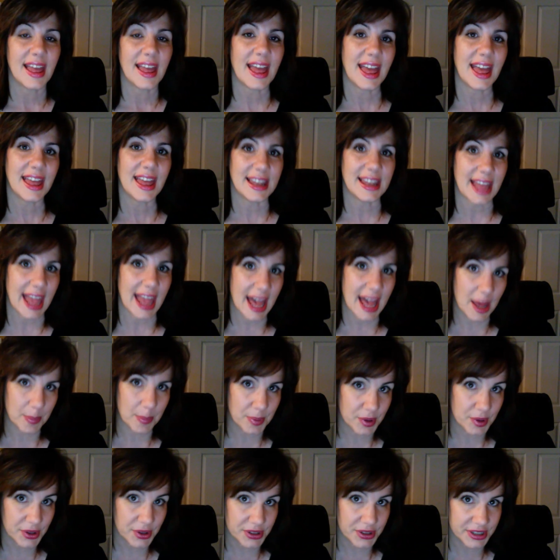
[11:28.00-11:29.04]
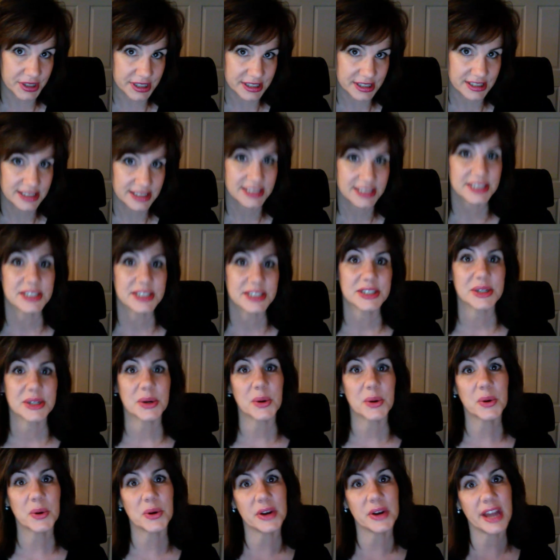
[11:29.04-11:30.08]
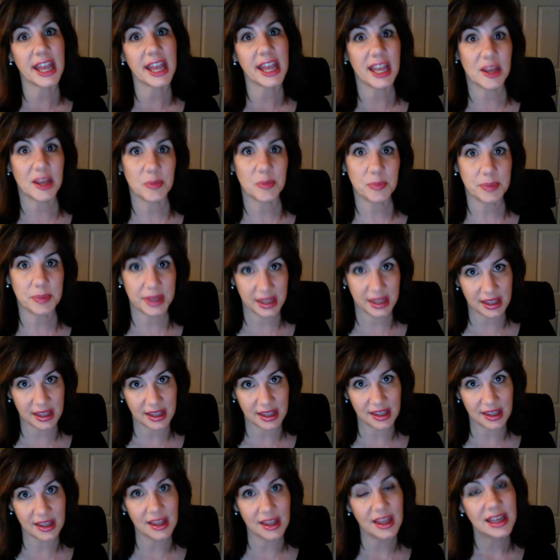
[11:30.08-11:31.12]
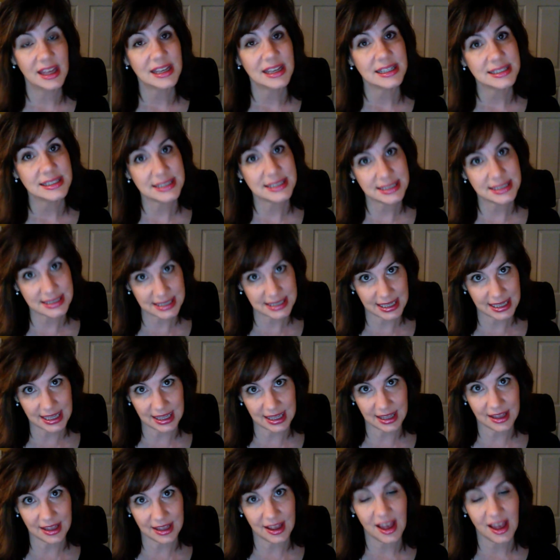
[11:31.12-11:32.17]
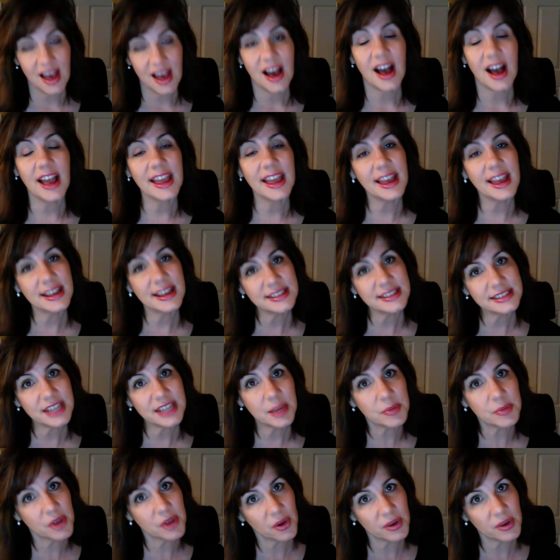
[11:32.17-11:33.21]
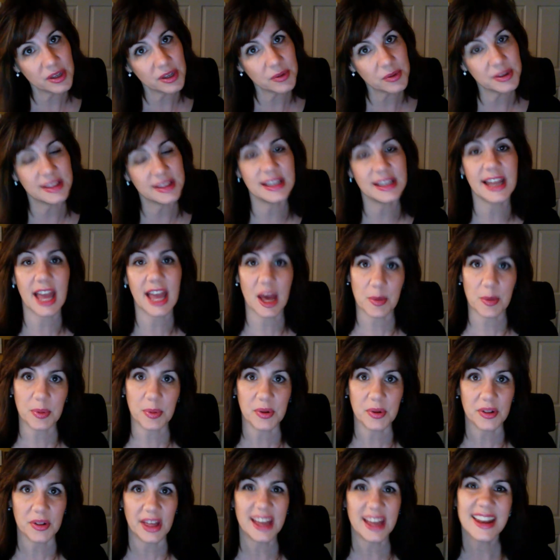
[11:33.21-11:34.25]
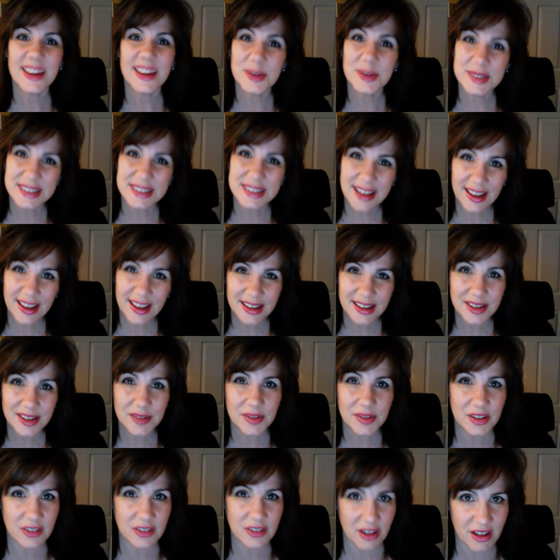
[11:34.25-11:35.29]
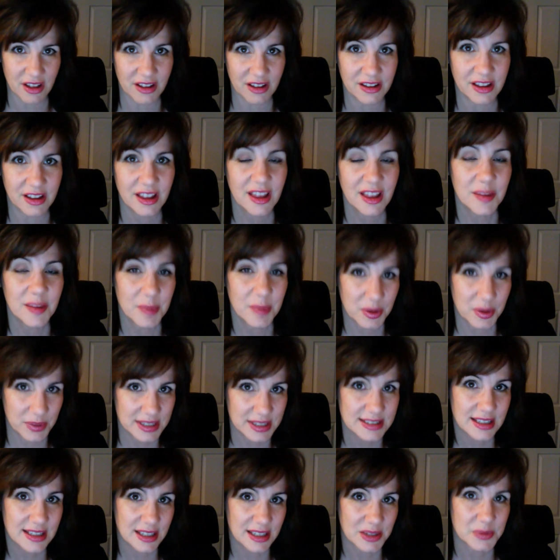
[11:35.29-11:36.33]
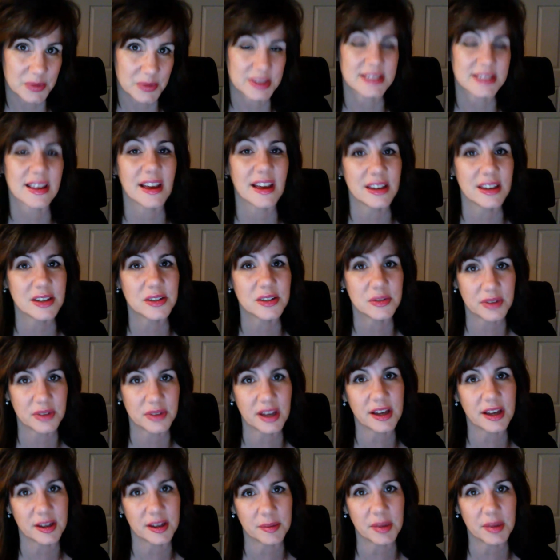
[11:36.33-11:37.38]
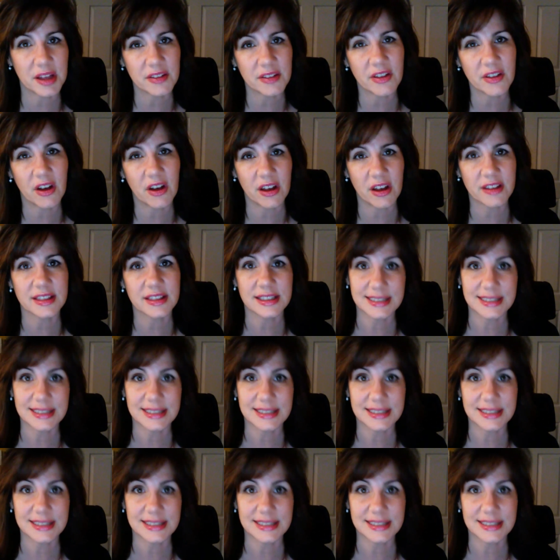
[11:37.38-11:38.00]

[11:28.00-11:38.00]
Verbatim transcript: an Apple or a PC, I ended up going with an Apple. And it was kind of along, my reasoning was kind of um, along the